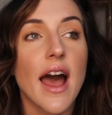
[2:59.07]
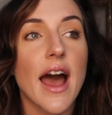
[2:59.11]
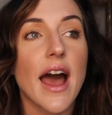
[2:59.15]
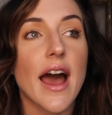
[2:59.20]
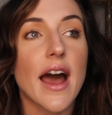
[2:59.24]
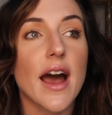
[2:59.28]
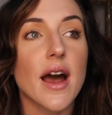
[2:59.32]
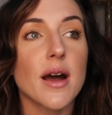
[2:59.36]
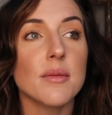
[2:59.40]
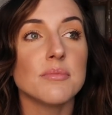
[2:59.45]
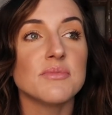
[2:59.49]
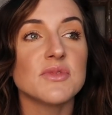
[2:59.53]

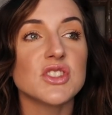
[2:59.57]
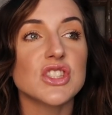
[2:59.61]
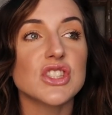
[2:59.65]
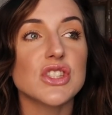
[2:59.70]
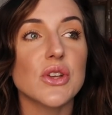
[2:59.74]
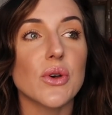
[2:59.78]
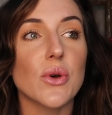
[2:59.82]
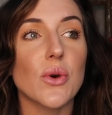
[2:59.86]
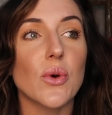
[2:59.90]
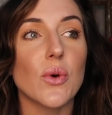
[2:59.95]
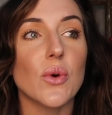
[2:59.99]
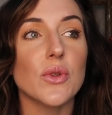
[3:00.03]
Um,
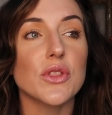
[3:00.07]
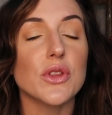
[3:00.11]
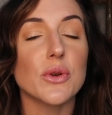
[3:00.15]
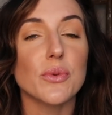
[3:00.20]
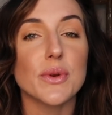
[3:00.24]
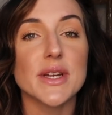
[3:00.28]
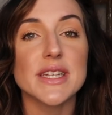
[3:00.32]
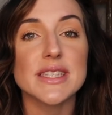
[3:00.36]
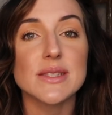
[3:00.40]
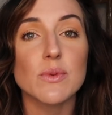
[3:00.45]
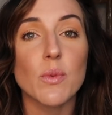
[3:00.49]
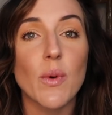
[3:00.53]
so the
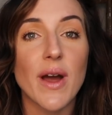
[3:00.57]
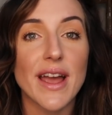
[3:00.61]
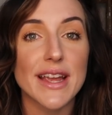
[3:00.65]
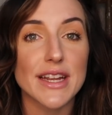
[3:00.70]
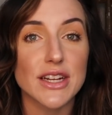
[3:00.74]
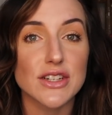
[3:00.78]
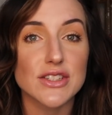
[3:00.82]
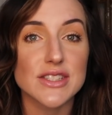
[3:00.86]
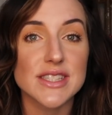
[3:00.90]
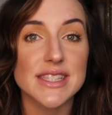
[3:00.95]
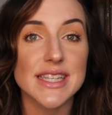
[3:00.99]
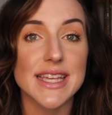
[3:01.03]
reason why
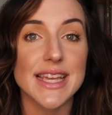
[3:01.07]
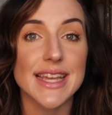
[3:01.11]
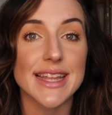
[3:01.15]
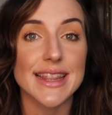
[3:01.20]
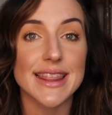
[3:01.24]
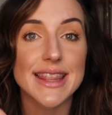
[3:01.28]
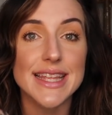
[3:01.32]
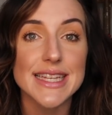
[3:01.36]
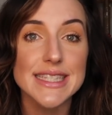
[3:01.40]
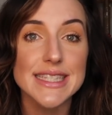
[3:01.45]
you're seeing